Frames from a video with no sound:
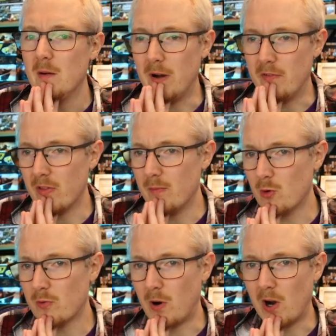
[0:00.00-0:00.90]
But for the
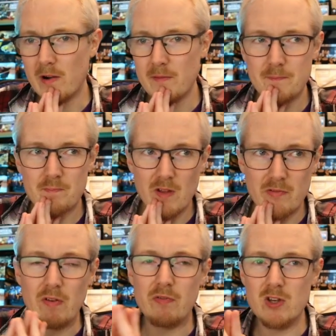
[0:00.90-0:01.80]
most part,
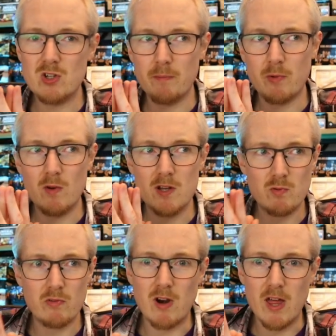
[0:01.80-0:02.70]
50 jump
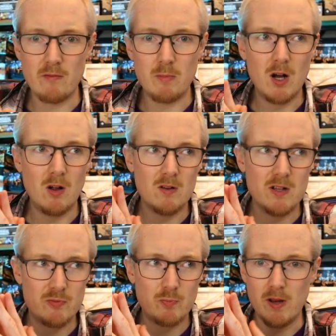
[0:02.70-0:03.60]
units with Wrath of Baal
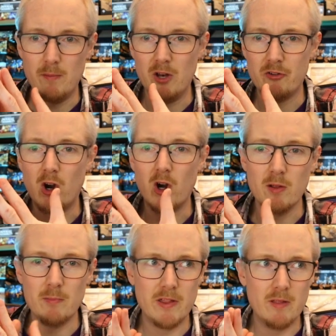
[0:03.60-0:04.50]
is pretty much
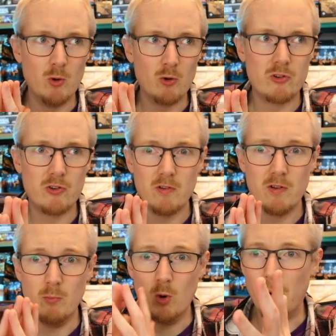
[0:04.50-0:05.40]
arguably the most
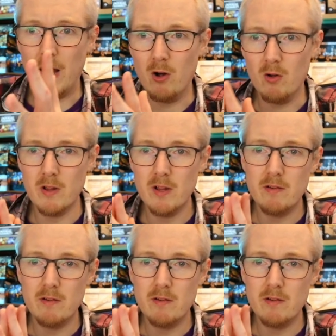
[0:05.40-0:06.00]
mobile